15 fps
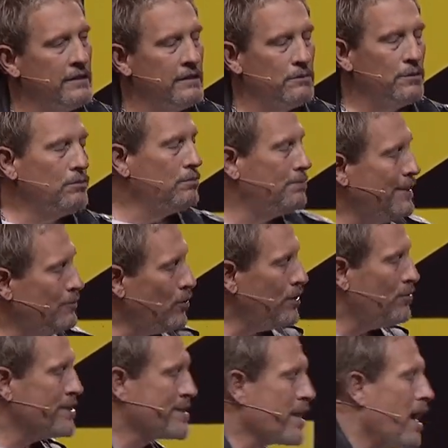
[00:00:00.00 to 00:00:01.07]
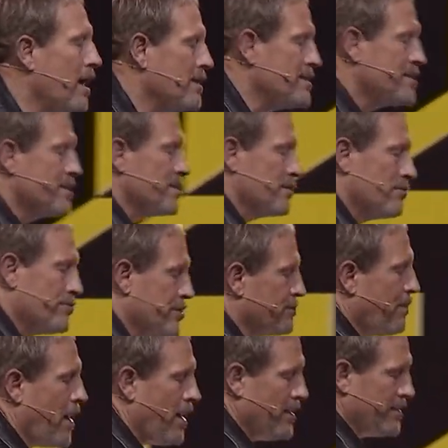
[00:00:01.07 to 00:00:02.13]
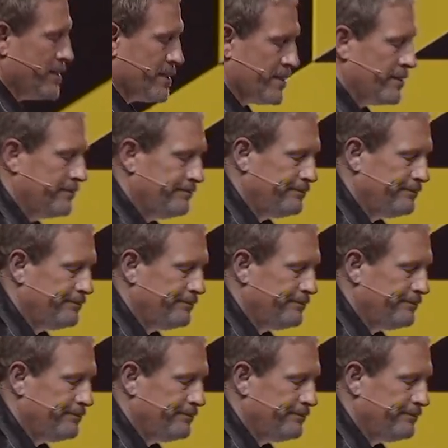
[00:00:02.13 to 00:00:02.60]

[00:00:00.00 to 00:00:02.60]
But what's God's response